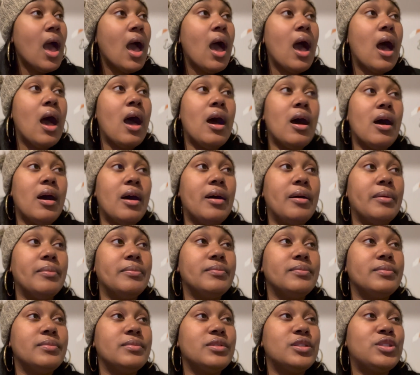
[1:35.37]
bad.
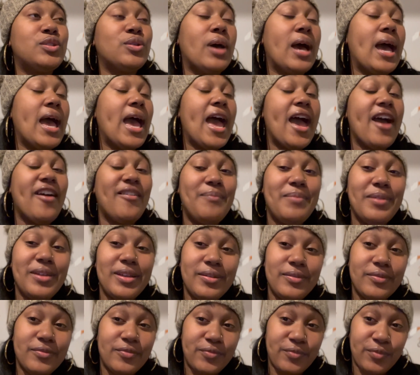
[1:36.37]
Um, so I have
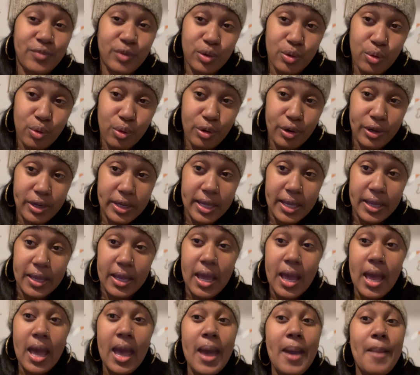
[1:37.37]
been recording,
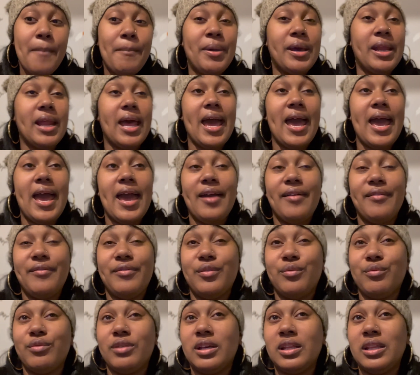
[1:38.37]
but I haven't
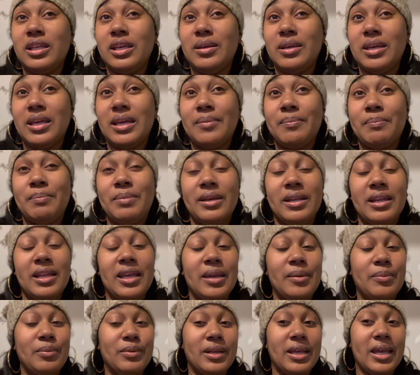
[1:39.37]
really been
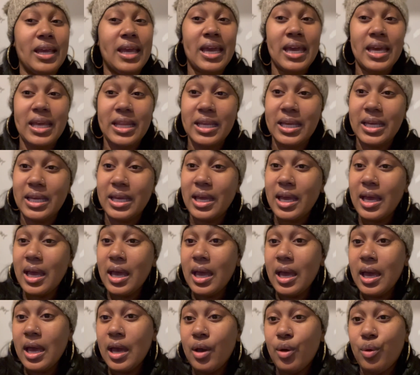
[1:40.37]
able to edit
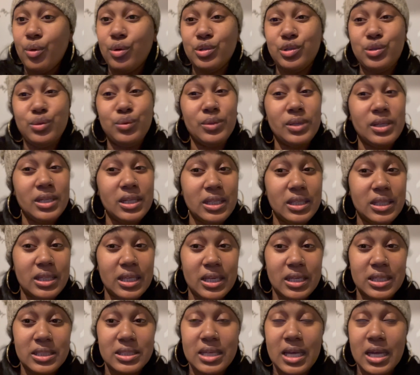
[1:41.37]
or do
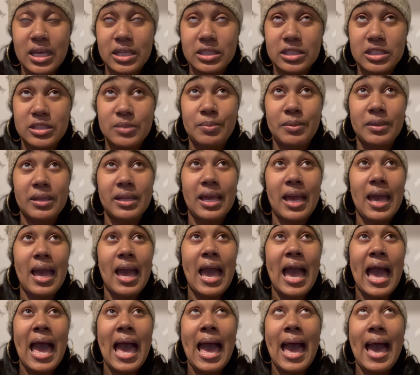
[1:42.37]
anything because I just been
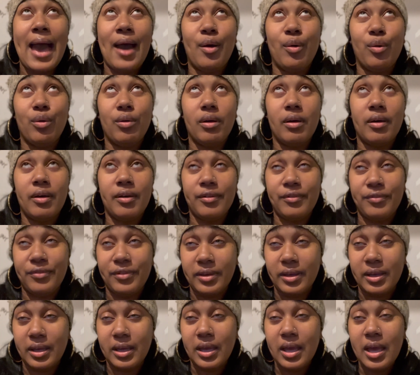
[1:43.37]
out of
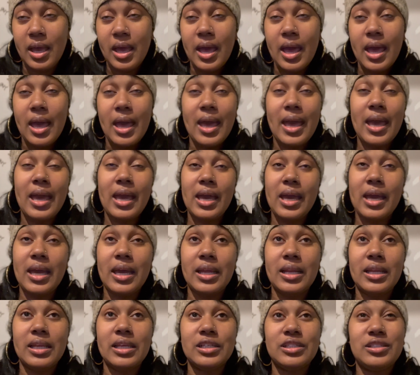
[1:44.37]
it.
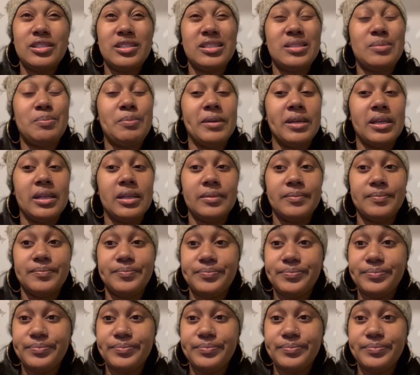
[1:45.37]
And it's just been